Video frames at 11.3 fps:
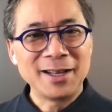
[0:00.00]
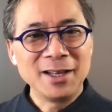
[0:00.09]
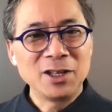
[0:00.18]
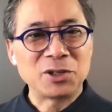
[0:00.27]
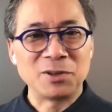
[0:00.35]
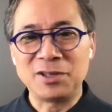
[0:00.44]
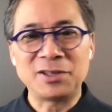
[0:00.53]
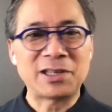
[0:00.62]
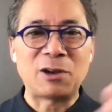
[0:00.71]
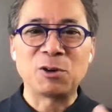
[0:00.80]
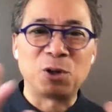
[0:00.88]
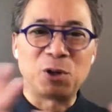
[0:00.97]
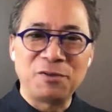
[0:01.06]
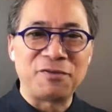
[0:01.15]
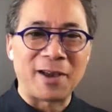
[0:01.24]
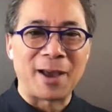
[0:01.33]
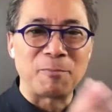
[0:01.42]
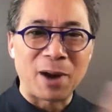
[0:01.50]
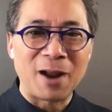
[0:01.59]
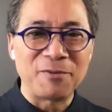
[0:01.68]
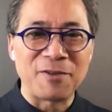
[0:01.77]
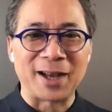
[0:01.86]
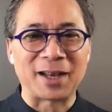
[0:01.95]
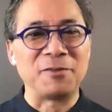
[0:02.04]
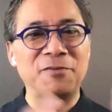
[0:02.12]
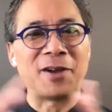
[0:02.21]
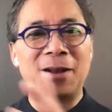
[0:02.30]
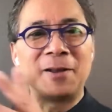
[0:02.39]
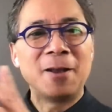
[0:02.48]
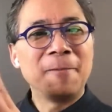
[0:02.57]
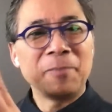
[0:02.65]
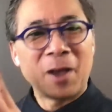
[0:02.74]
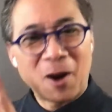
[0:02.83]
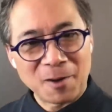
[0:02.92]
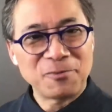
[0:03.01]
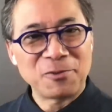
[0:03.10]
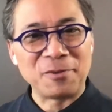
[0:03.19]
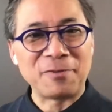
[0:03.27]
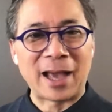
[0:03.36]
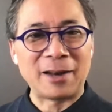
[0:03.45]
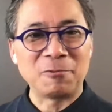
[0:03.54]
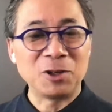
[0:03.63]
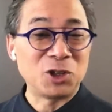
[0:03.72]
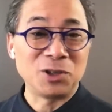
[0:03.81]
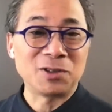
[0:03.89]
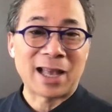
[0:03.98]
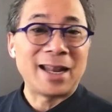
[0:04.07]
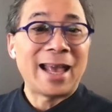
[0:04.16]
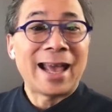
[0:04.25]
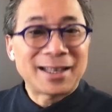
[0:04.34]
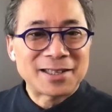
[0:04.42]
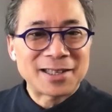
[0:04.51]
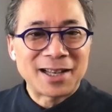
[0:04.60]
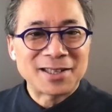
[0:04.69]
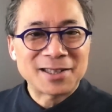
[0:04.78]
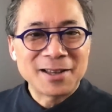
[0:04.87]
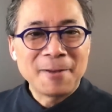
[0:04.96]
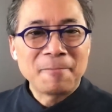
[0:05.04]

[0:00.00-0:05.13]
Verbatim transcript: So this is how good fat, brown fat, can fight harmful fat, which is that excess